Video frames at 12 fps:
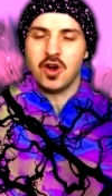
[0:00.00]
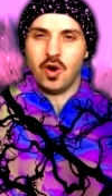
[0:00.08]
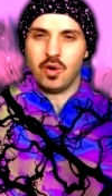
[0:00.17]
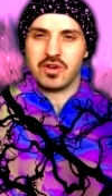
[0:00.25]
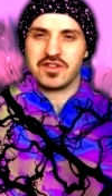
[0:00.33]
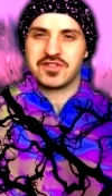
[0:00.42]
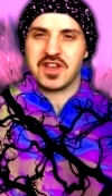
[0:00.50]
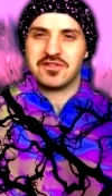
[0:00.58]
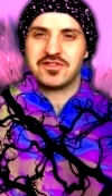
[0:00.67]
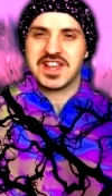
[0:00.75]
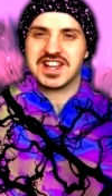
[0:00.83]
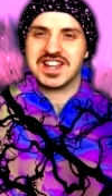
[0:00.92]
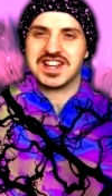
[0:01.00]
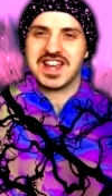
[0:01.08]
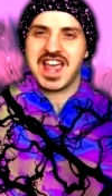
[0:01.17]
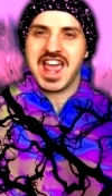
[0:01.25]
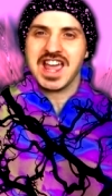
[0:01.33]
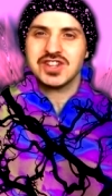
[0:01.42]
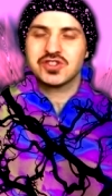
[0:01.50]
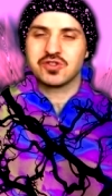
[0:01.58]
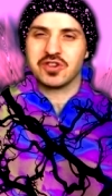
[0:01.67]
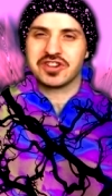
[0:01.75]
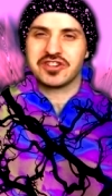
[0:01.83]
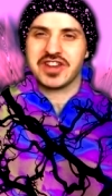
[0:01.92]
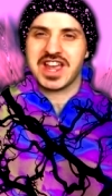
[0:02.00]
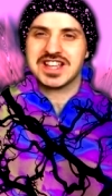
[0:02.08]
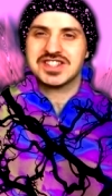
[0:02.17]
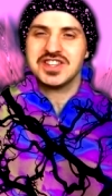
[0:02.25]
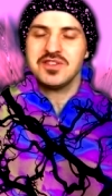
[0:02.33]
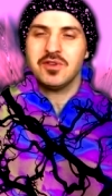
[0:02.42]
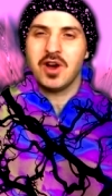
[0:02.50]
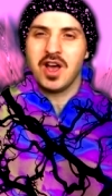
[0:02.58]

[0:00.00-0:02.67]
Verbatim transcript: or if you're feeling extra creative